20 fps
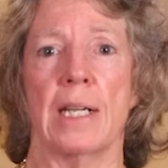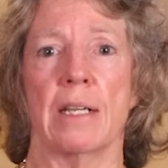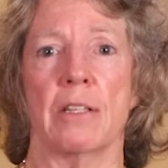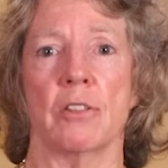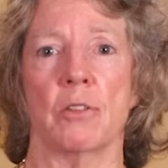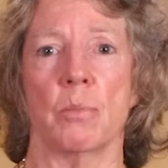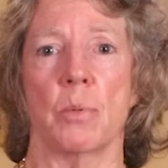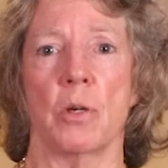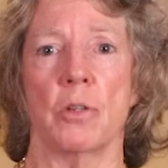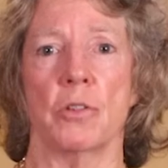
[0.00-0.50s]

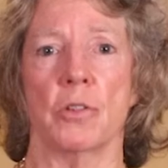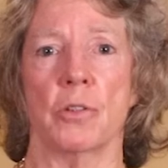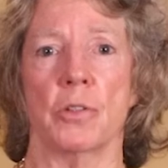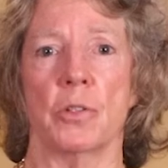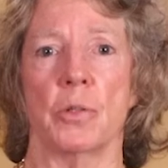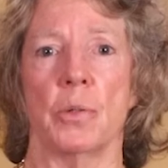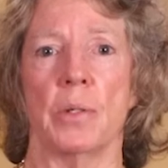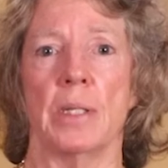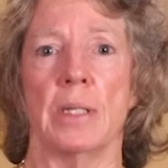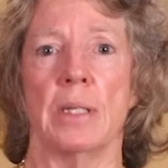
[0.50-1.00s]
exposure
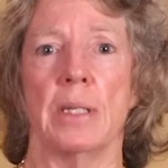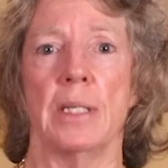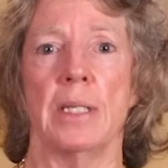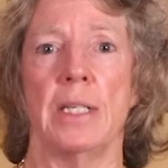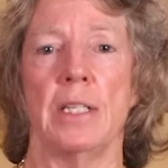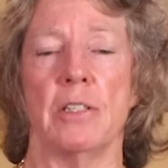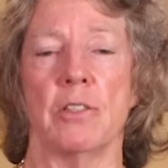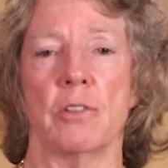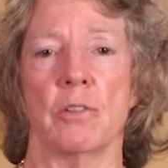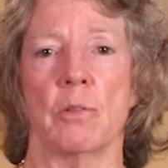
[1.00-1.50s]
to at
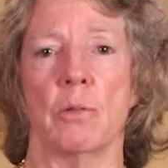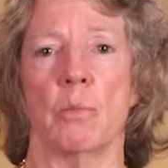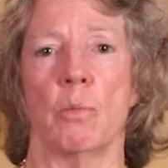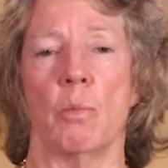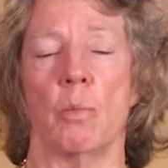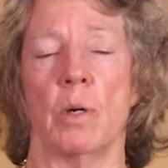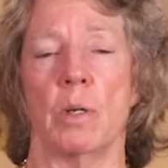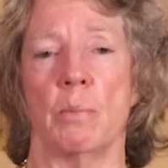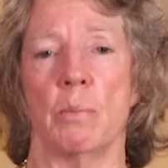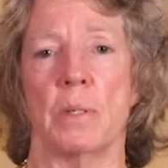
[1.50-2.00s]
least
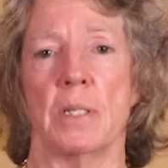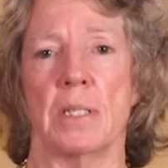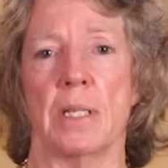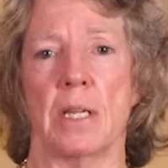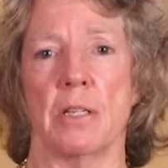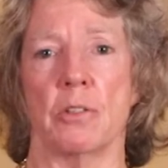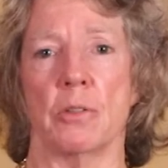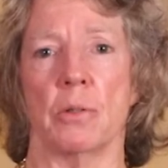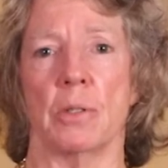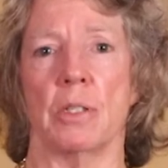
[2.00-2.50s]
one
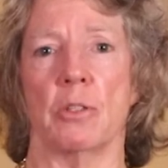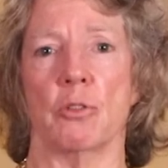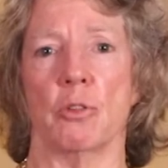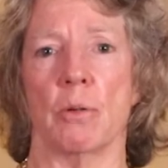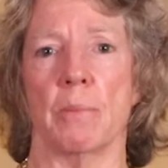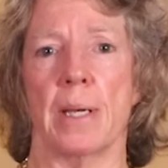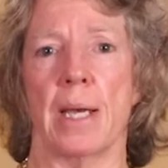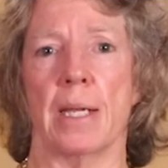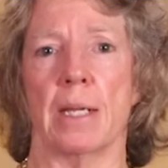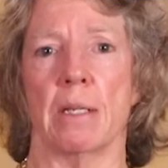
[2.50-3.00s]
potentially
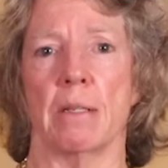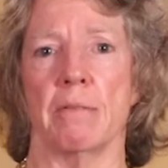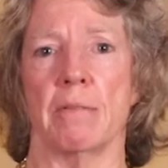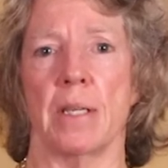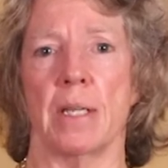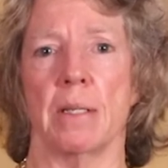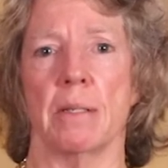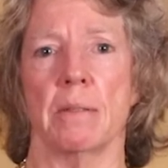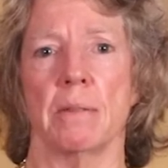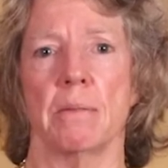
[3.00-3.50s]
traumatic
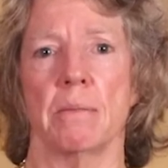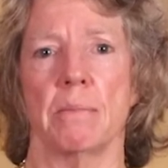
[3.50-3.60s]
event.